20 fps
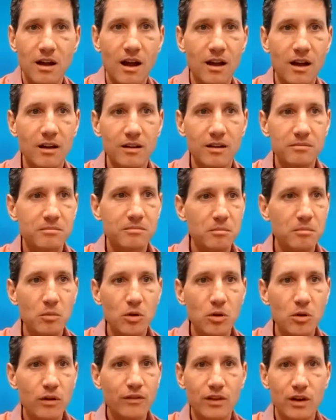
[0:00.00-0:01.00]
you know,
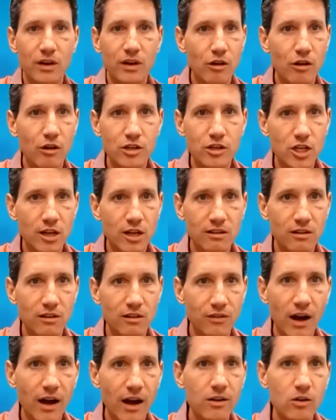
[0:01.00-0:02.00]
moves that are
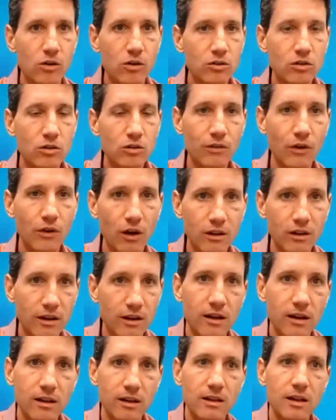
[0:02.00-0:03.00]
unjustified or too
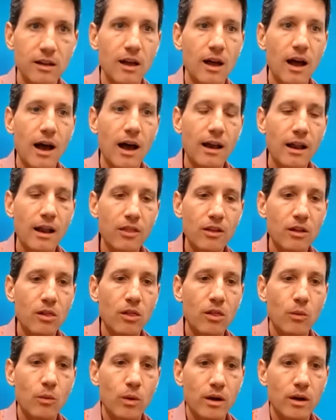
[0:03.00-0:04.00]
volatile. And I think that
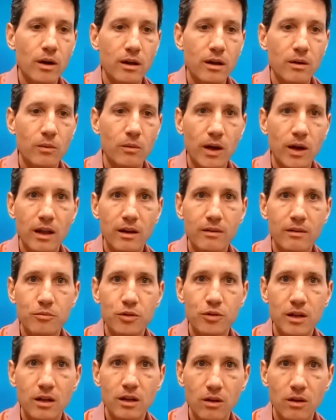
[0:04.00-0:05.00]
we're getting
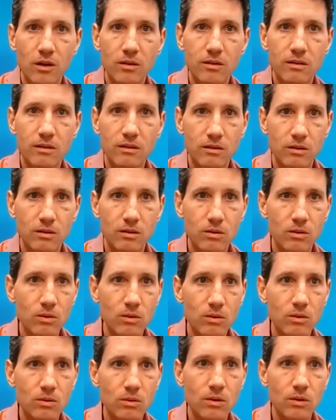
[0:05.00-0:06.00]
pretty close
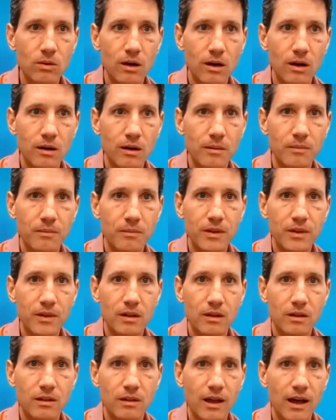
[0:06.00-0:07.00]
to
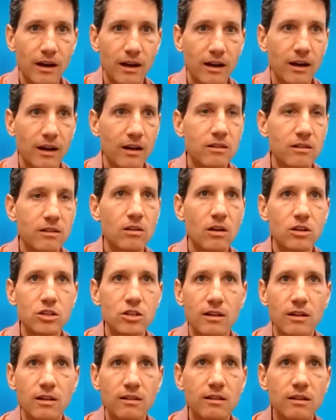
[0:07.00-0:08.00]
that. And it's not
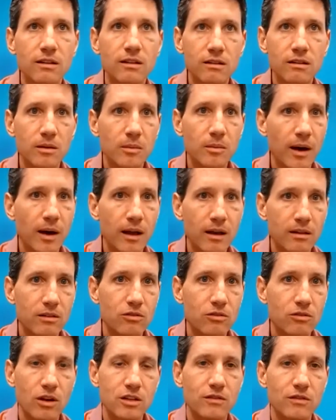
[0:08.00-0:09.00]
just Italy by any
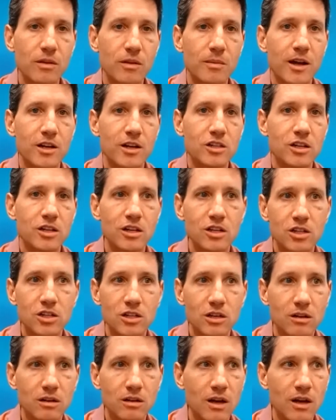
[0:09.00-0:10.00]
stretch of the imagination.
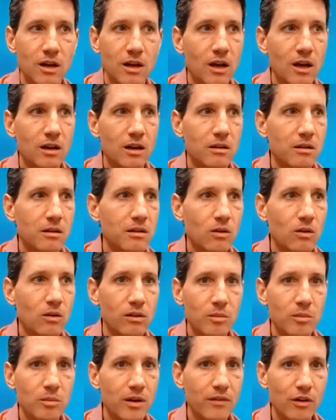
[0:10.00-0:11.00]
And you know, it's also
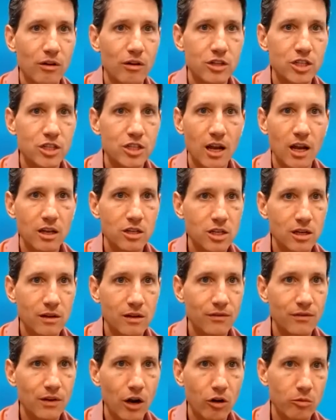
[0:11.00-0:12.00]
been a very challenging
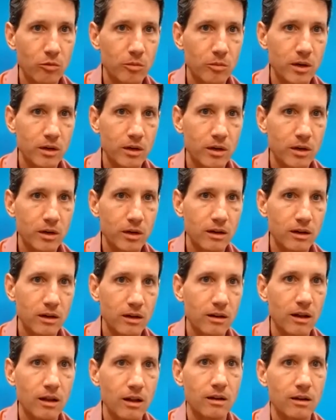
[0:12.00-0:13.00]
environment
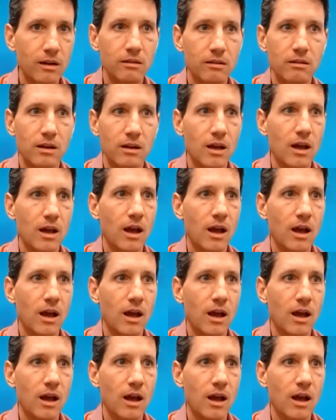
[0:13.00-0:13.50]
in